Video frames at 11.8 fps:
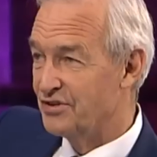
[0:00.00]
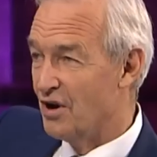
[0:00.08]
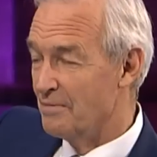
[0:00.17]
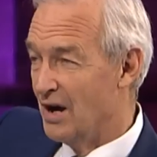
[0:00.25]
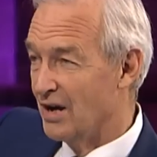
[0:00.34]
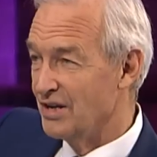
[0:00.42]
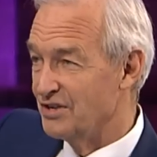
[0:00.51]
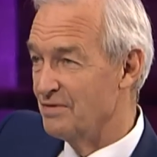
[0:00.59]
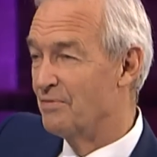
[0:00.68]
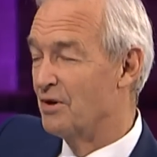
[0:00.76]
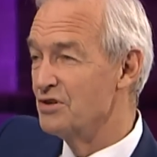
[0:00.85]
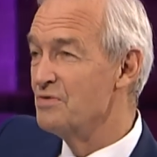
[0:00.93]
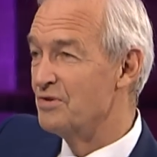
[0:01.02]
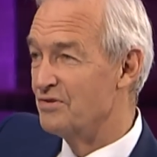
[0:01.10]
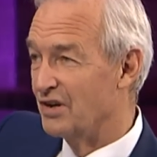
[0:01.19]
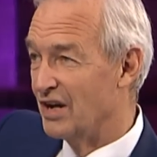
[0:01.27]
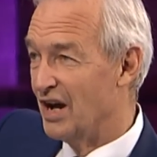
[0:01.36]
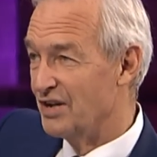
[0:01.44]
stock markets in what you would
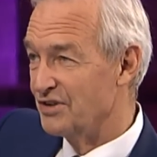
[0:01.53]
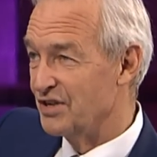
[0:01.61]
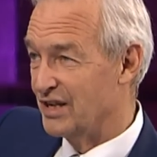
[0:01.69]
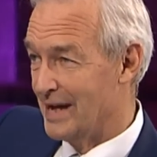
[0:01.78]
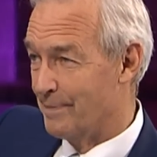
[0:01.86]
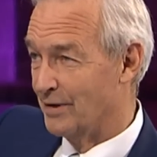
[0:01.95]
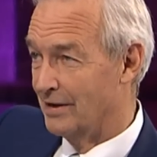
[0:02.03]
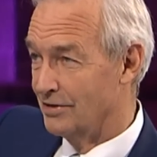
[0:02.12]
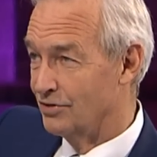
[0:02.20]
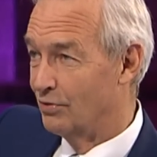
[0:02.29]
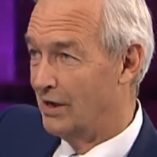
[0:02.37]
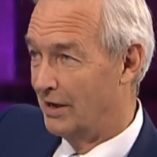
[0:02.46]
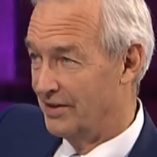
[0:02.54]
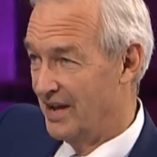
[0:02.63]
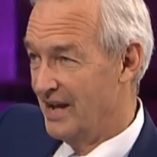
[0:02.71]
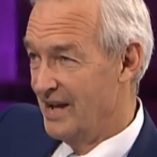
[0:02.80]
regard as the capitalist world